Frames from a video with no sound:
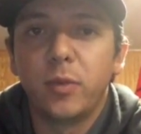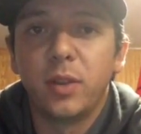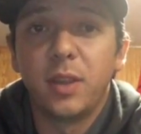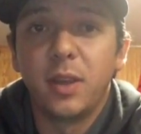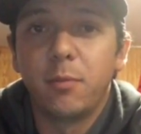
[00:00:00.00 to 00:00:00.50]

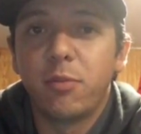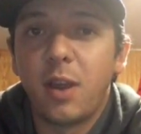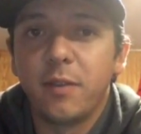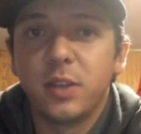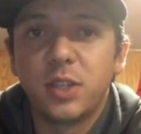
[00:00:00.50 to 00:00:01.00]
with a
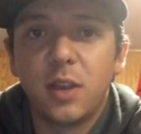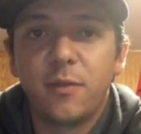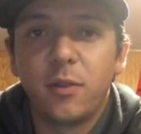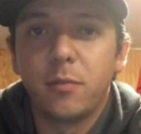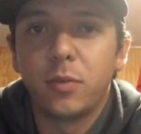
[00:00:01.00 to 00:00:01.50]
private
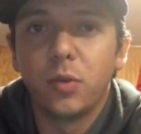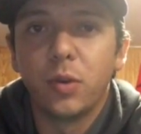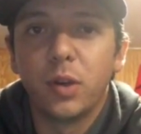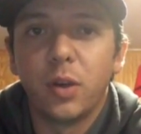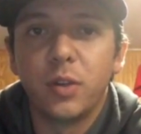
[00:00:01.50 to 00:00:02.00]
chef on
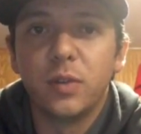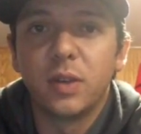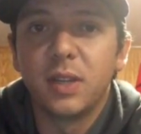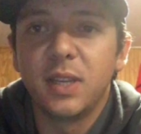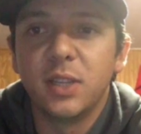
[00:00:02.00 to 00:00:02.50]
board, all you
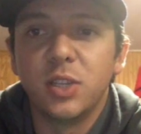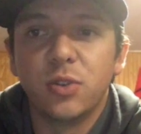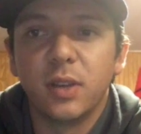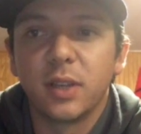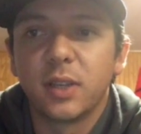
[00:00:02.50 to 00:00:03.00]
can eat and
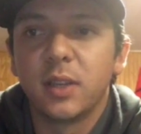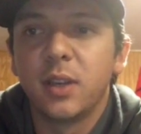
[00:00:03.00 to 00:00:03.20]
drink.